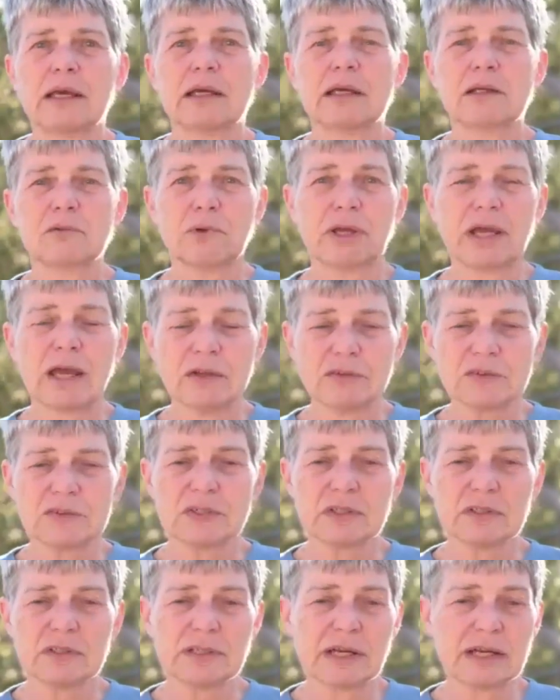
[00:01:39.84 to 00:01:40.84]
And we
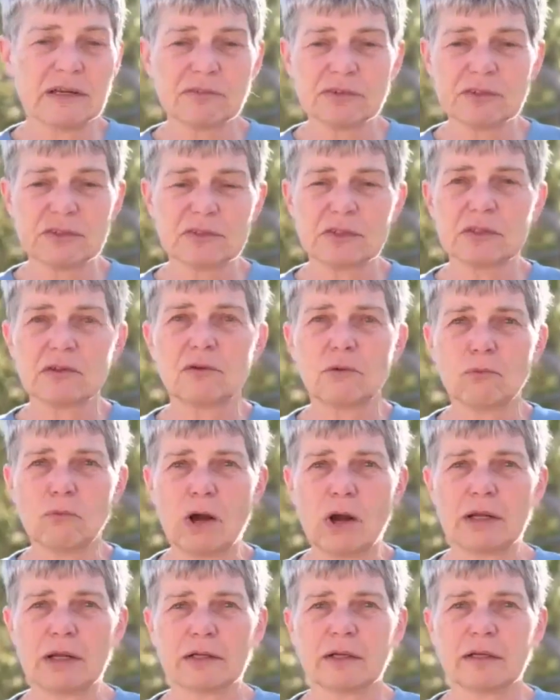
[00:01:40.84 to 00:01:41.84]
answered every single
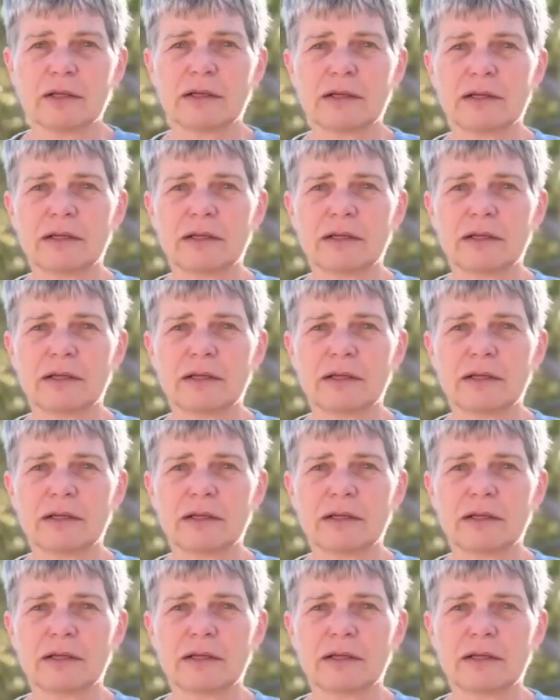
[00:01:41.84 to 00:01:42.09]
one.